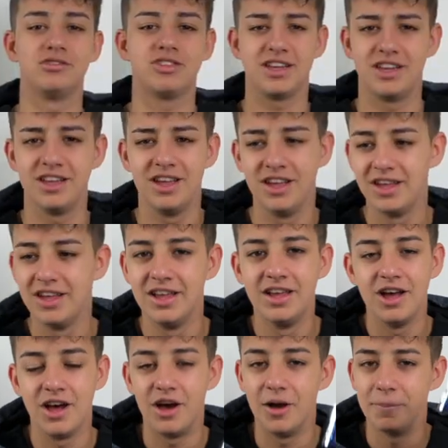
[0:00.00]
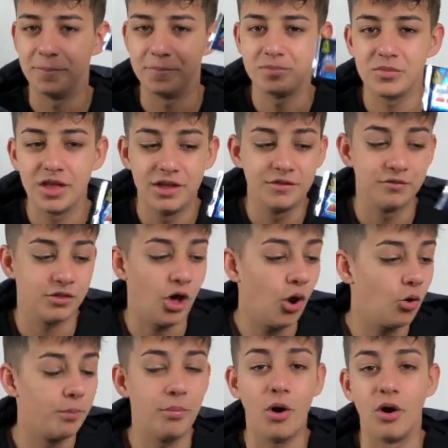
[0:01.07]
you say, for the
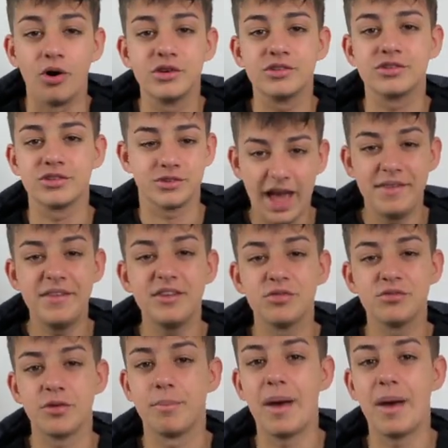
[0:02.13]
whole box. And this was a